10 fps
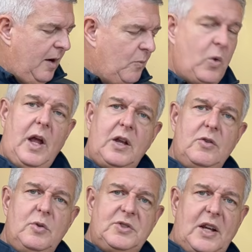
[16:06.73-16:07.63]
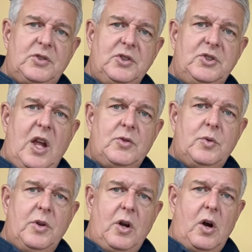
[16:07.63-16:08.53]
what I can do is actually schedule
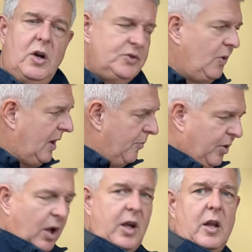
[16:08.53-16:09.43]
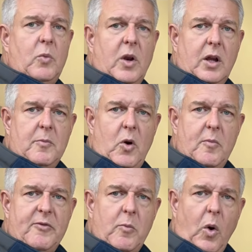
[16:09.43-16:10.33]
the car so I could plug in when I come home
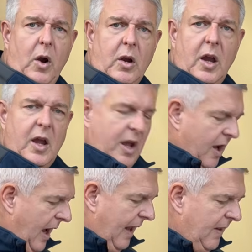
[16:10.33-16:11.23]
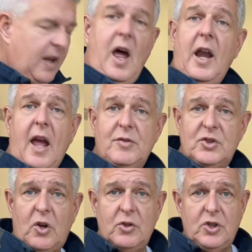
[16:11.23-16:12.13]
from work and then not have it
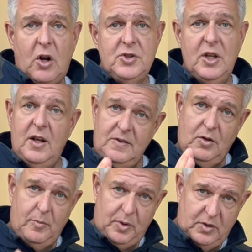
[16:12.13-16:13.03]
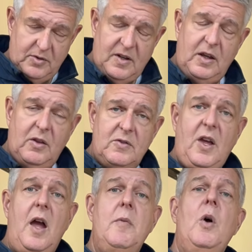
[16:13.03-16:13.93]
start charging until a particular
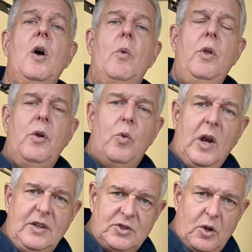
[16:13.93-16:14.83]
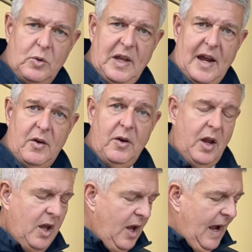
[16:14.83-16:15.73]
time when the rates go down.
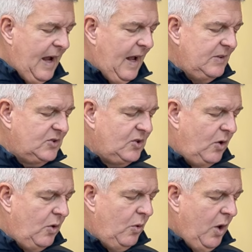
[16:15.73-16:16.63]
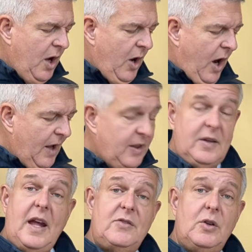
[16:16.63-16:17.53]
And so I think
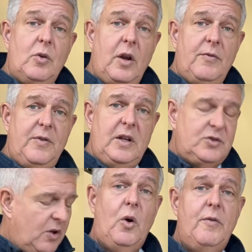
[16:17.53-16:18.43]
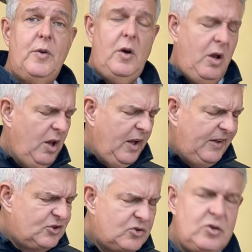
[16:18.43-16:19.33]
that's a great feature. Overall,
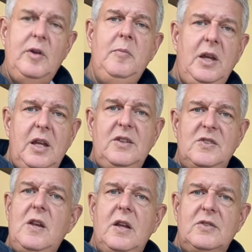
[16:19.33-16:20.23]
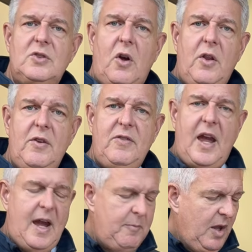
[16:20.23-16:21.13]
extremely easy to install this
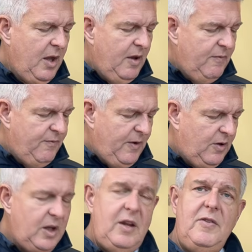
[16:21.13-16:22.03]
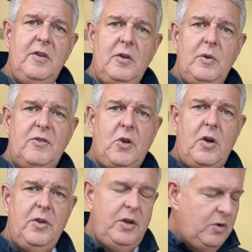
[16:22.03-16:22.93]
app, very easy to install
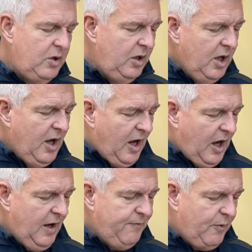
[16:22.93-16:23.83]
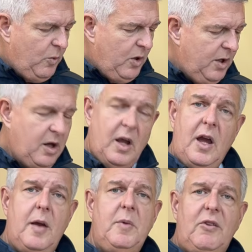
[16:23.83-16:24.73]
the unit. I, for one,
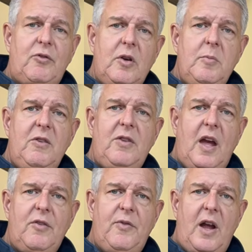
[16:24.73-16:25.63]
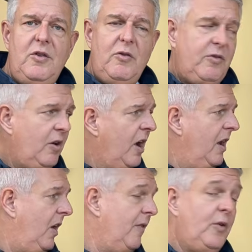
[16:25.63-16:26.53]
am an extremely satisfied user,
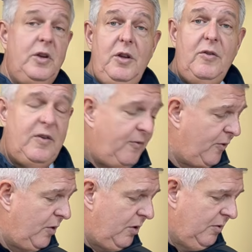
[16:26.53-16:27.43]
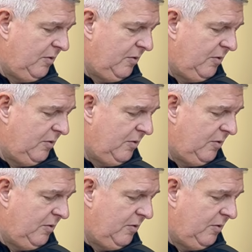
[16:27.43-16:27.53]
and I've only used it for